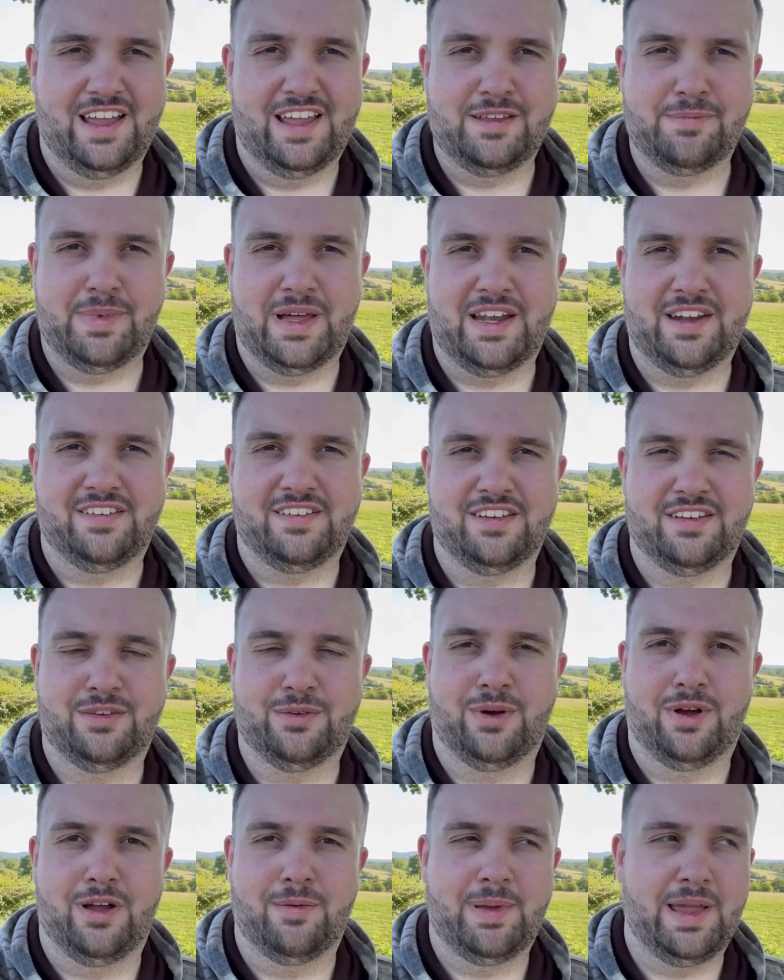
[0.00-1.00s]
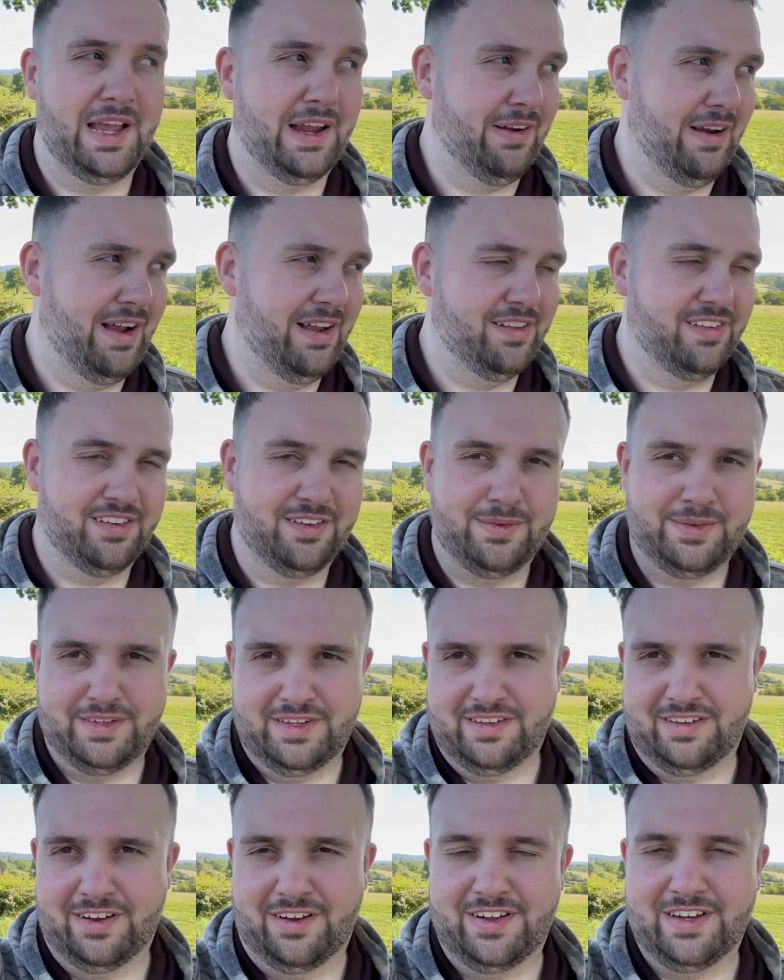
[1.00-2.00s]
He manages quite a bit of ground, so he's
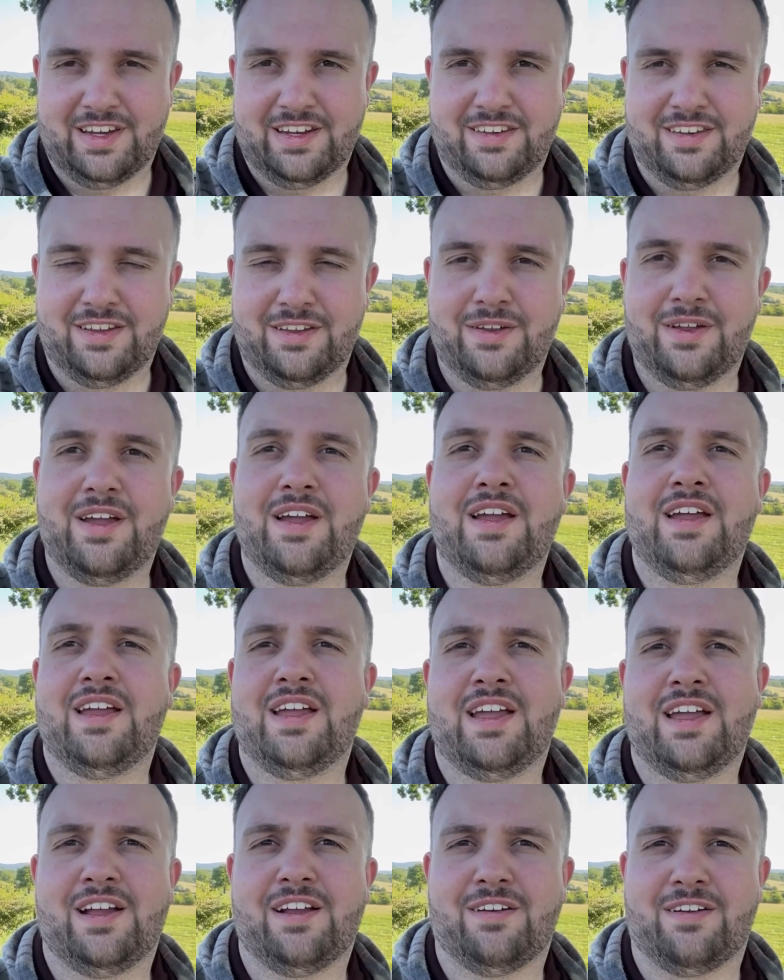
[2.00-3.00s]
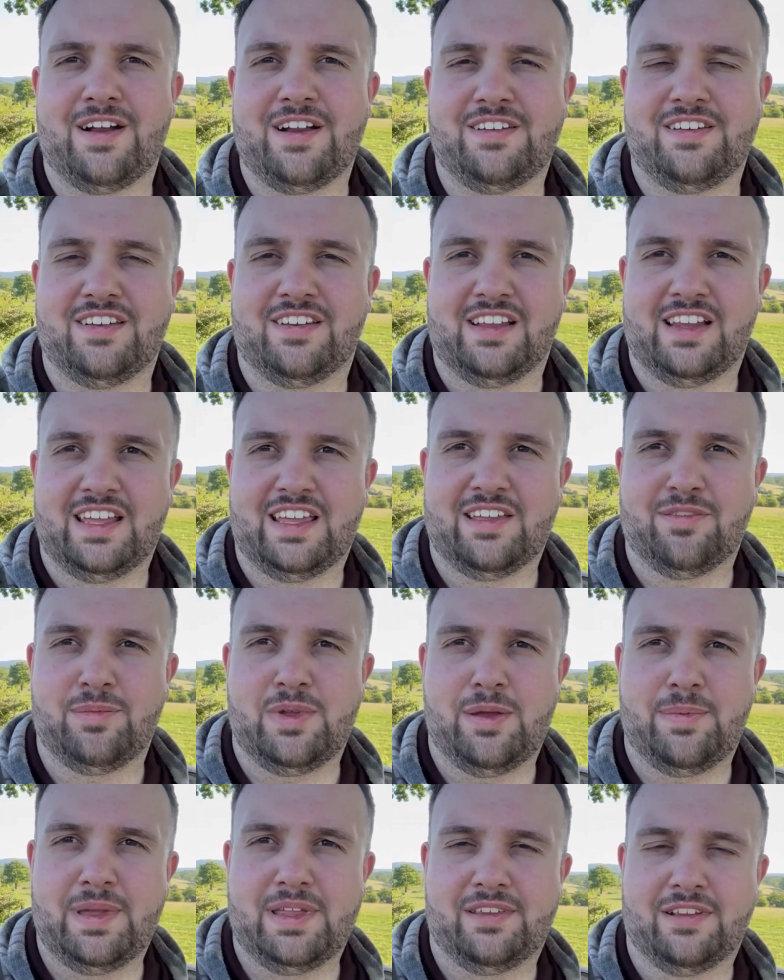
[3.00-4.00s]
decided to graciously give
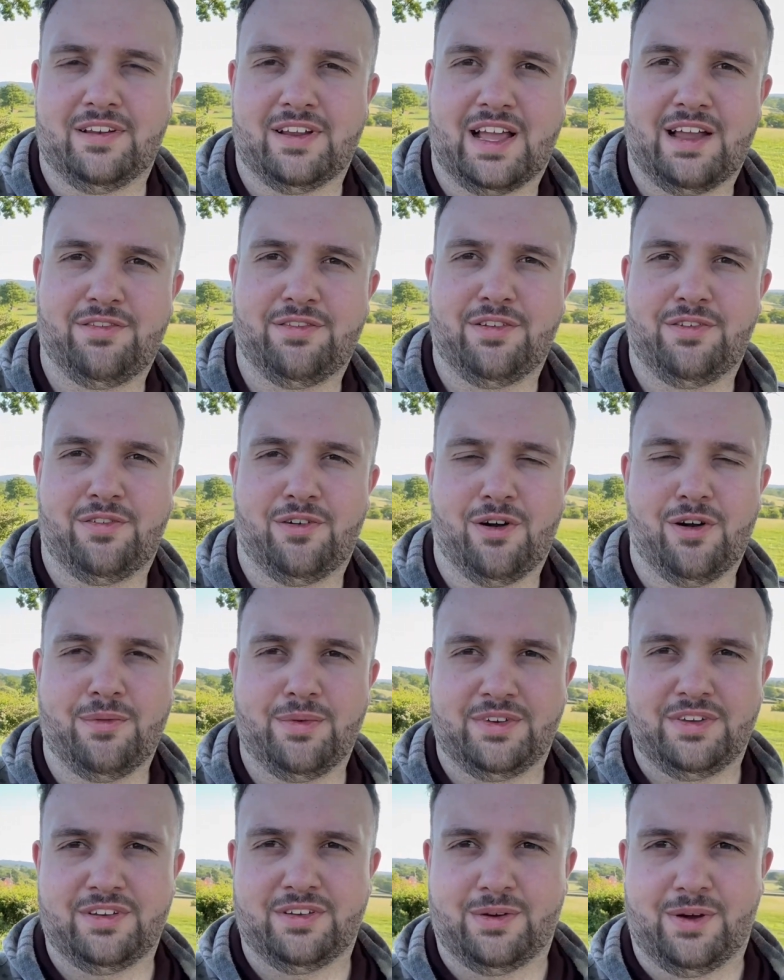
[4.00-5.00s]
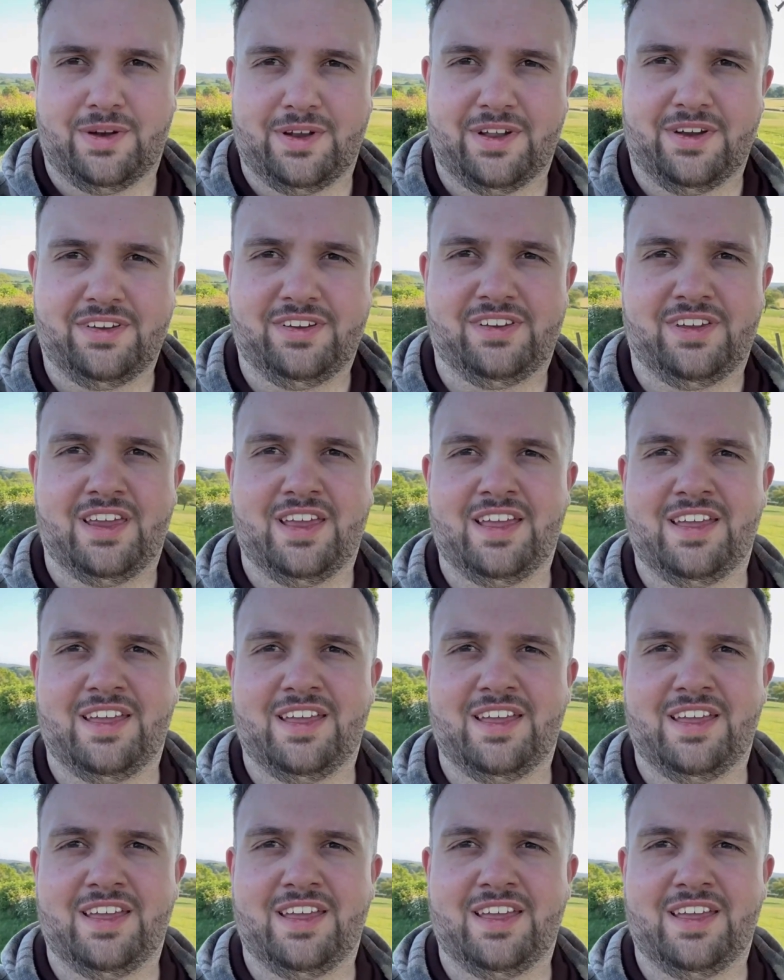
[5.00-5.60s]
me a bit to look after for him, which is quite nice.